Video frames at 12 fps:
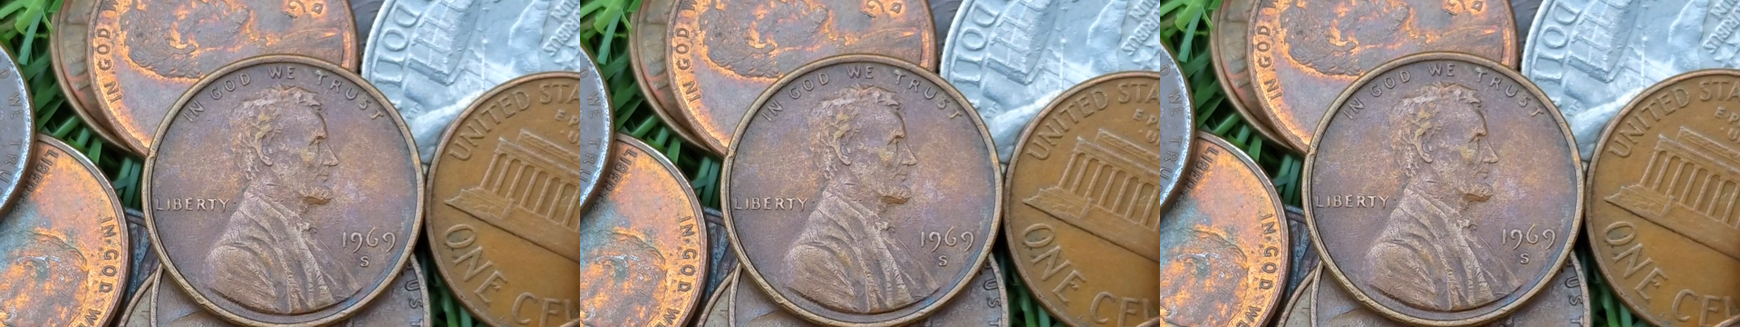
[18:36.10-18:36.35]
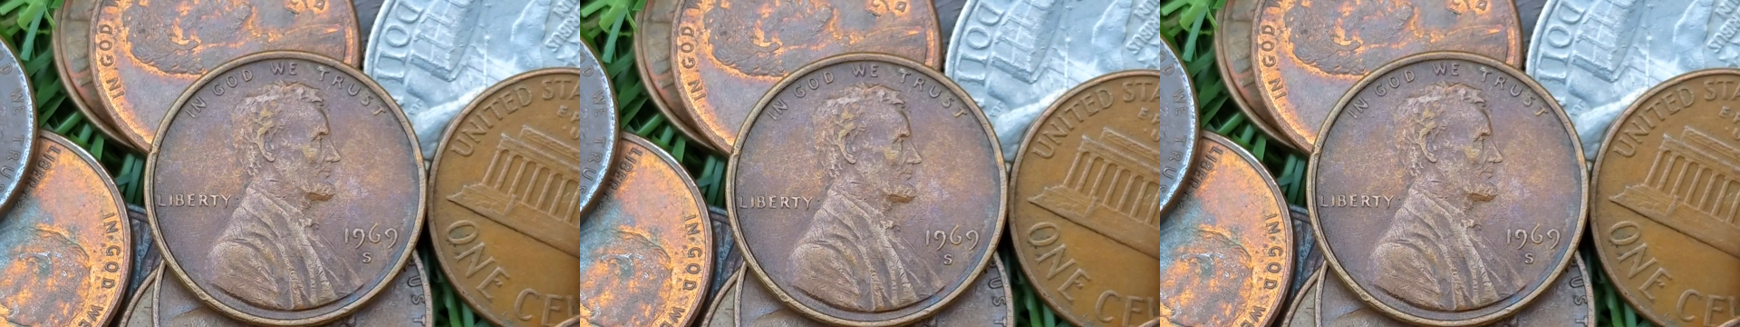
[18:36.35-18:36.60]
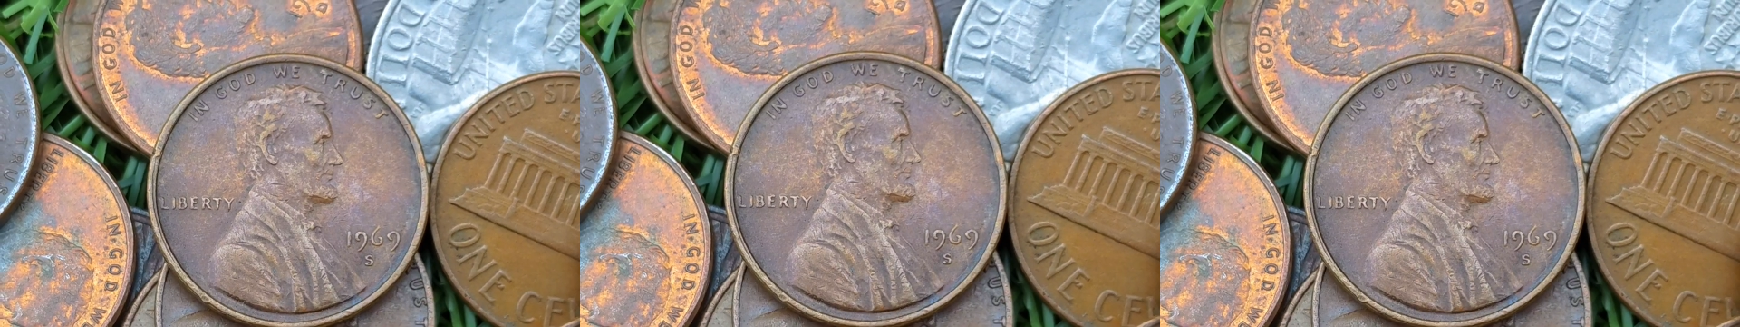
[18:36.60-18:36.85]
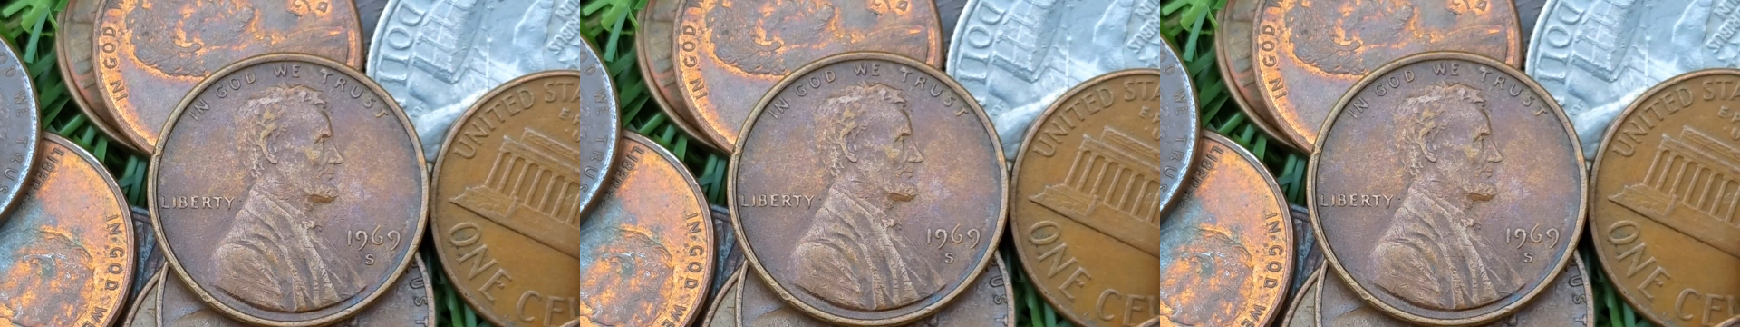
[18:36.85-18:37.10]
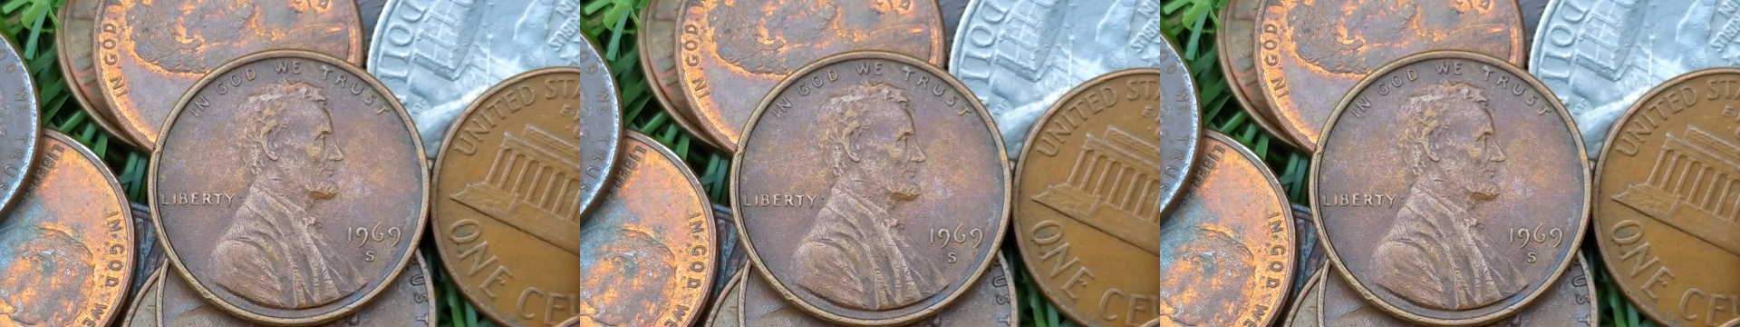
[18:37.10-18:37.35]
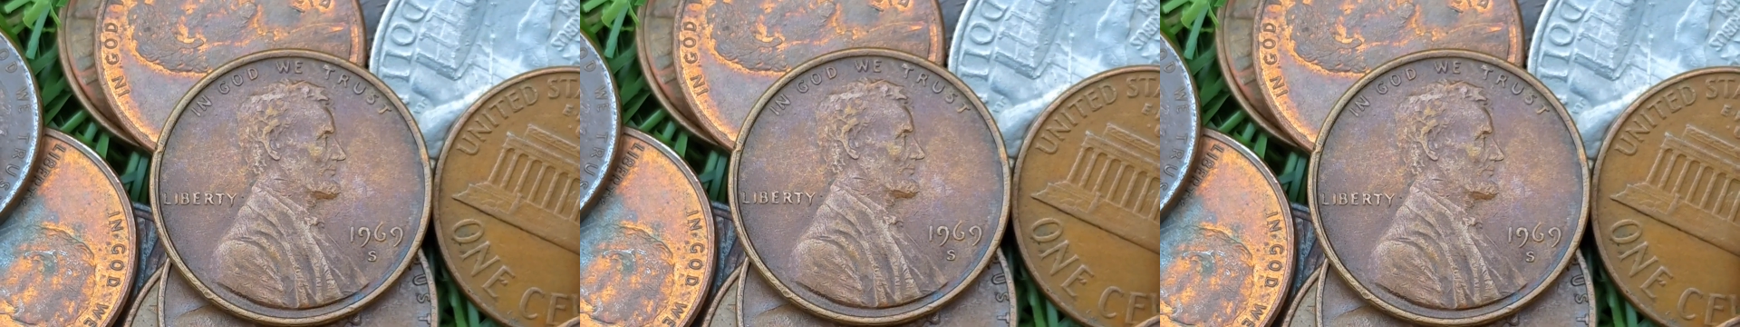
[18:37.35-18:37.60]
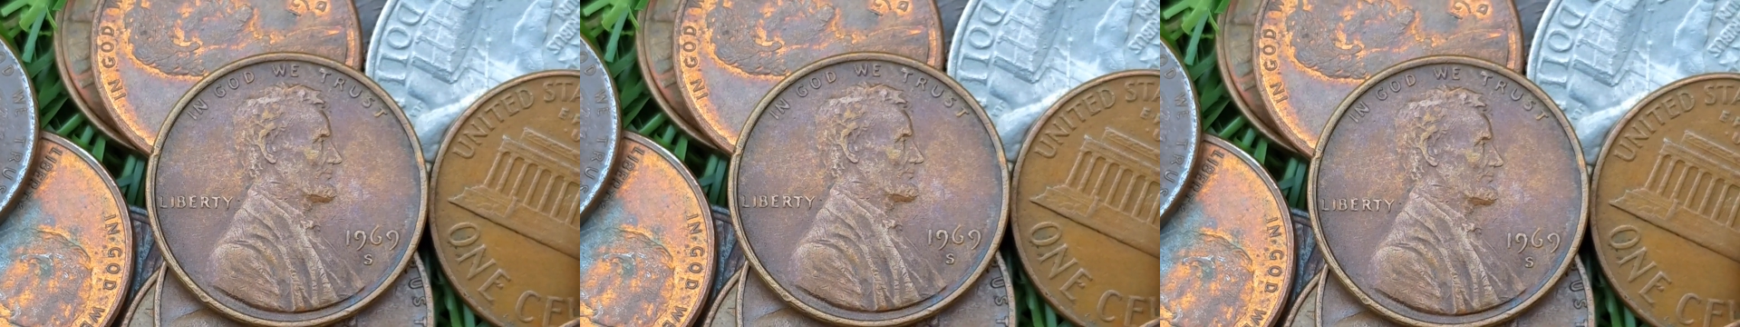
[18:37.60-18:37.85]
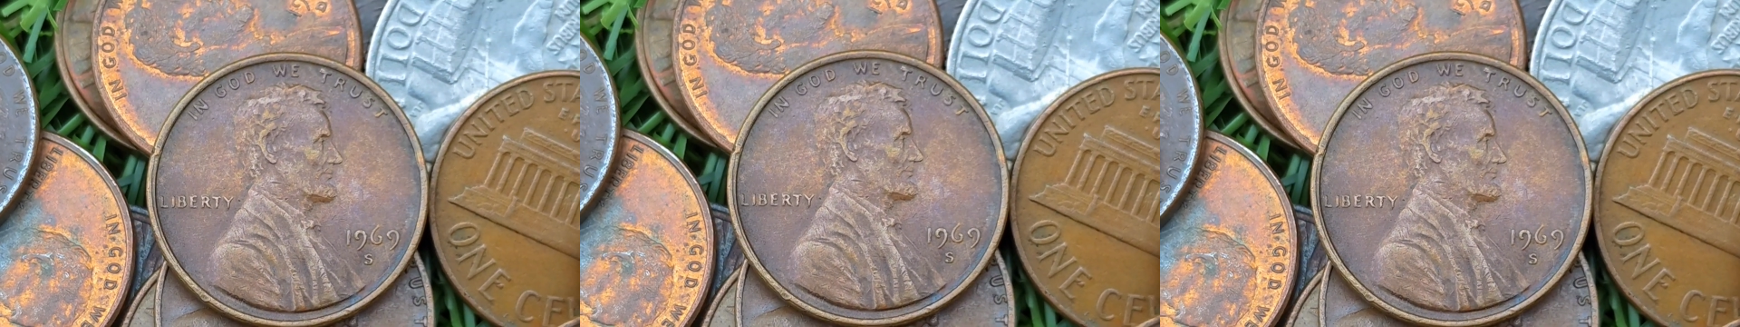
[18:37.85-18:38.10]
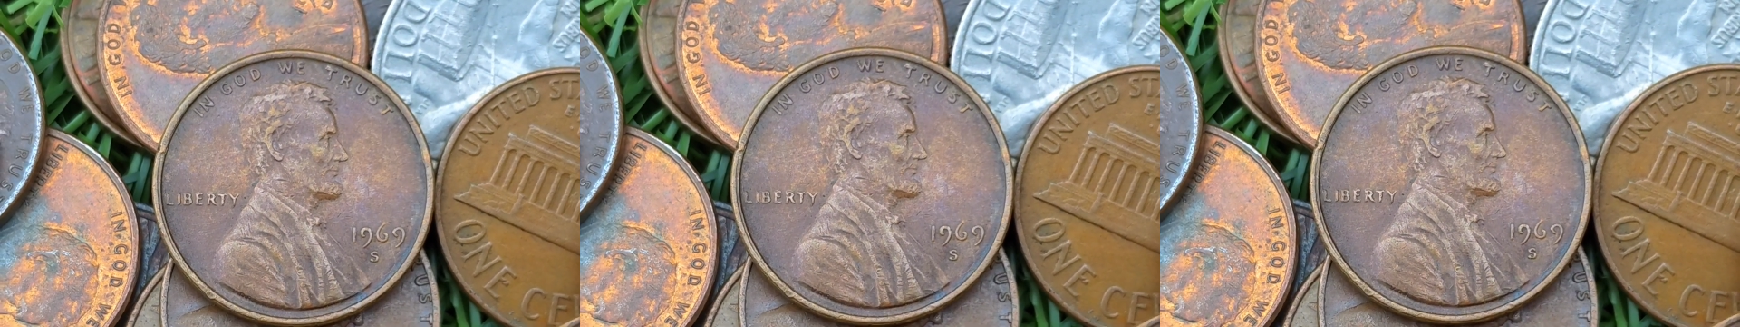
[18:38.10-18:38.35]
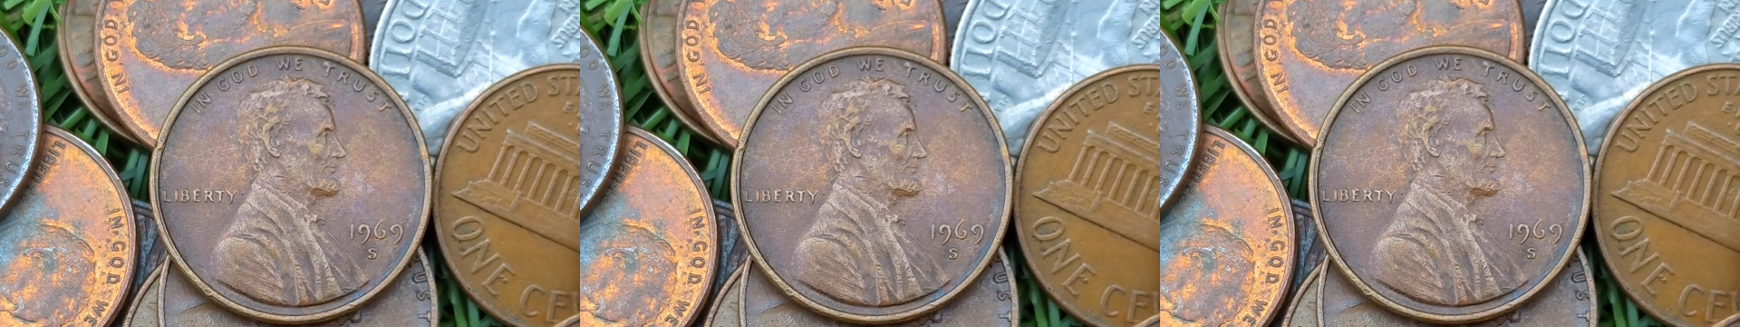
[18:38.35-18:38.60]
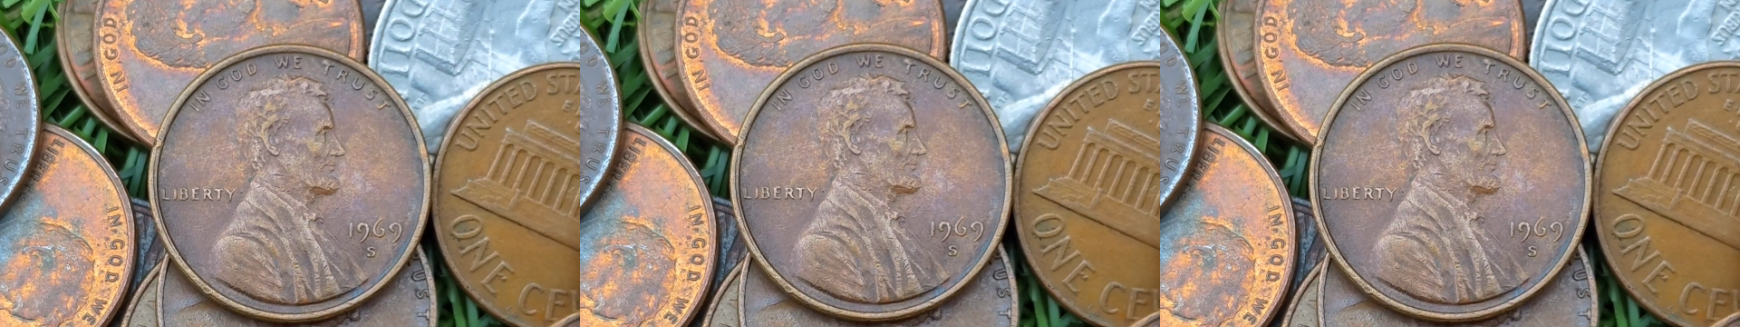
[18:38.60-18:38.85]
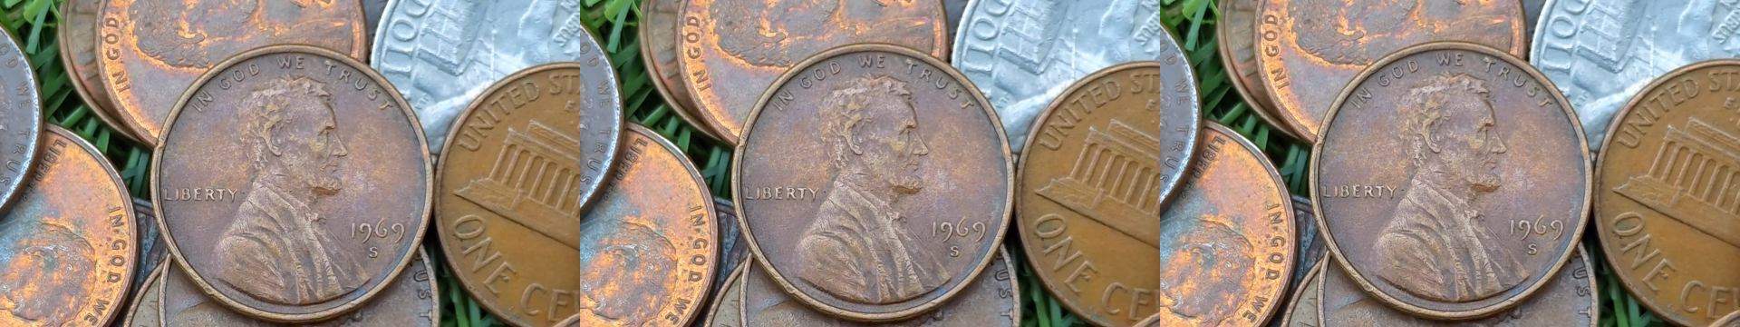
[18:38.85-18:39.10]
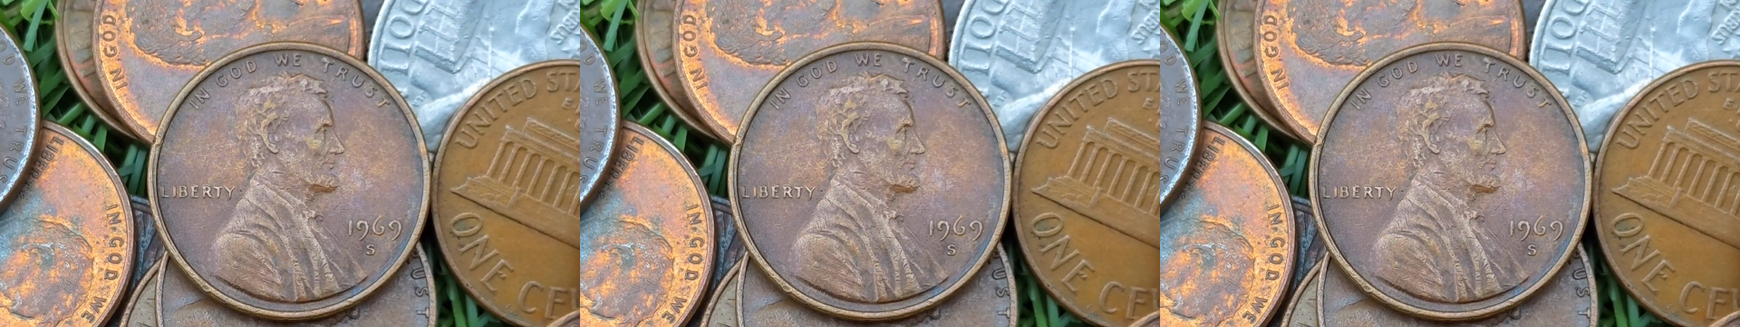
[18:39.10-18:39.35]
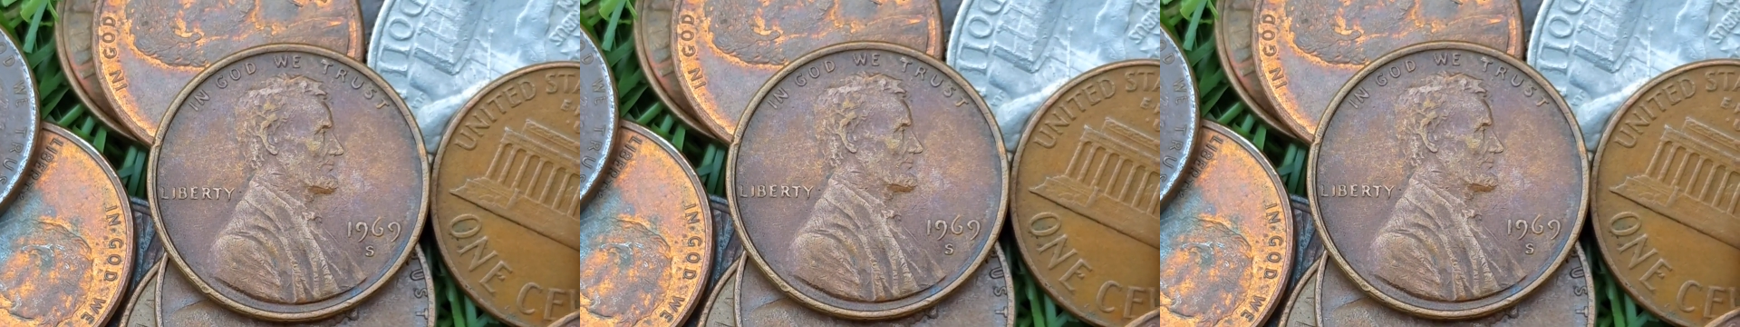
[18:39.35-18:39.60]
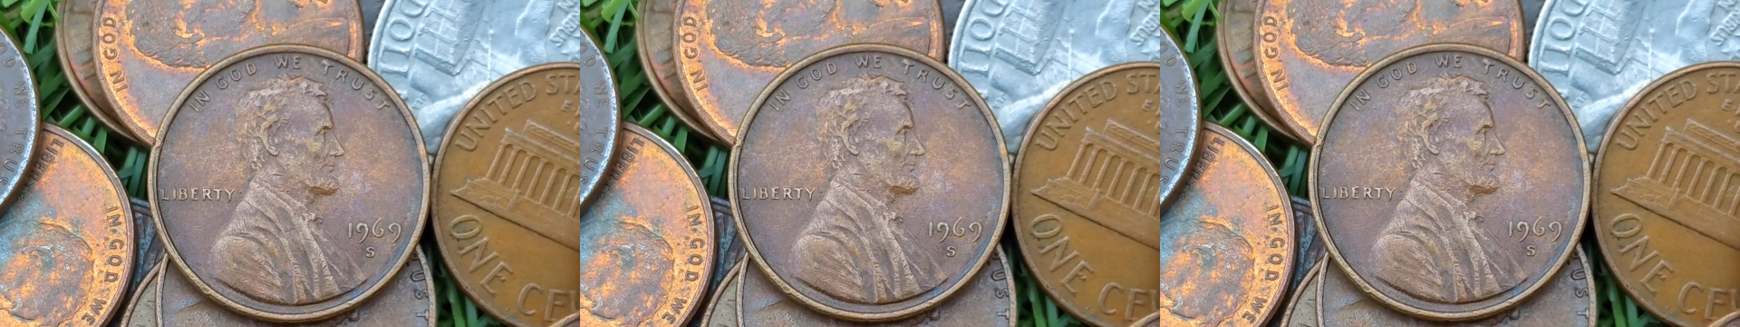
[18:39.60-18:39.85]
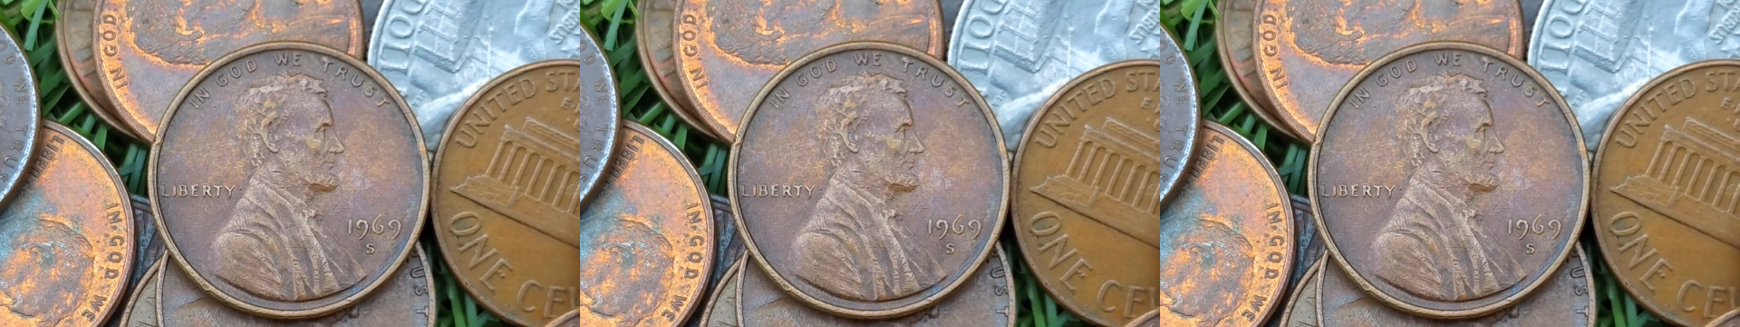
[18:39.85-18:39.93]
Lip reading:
(no speaker visible)